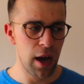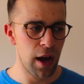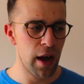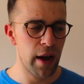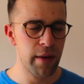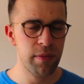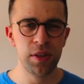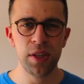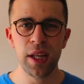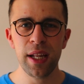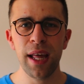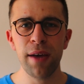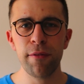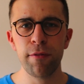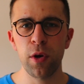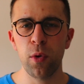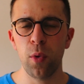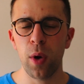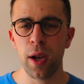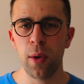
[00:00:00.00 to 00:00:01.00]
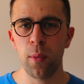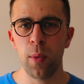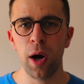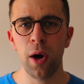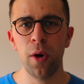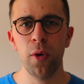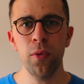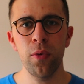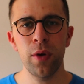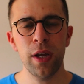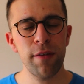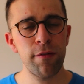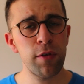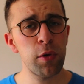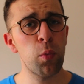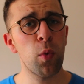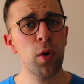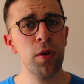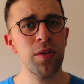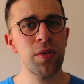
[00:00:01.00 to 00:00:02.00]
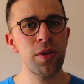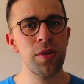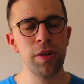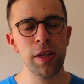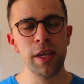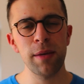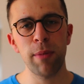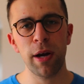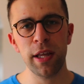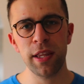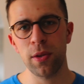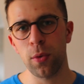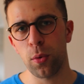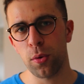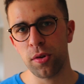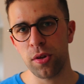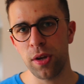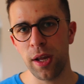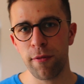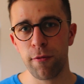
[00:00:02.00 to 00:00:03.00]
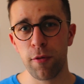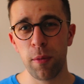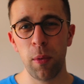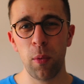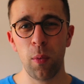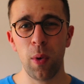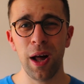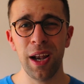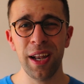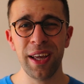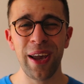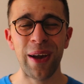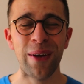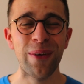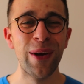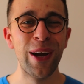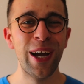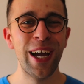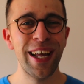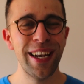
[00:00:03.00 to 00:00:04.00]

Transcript: I've said that for quite a while. If you want to see my thoughts on it from a while ago,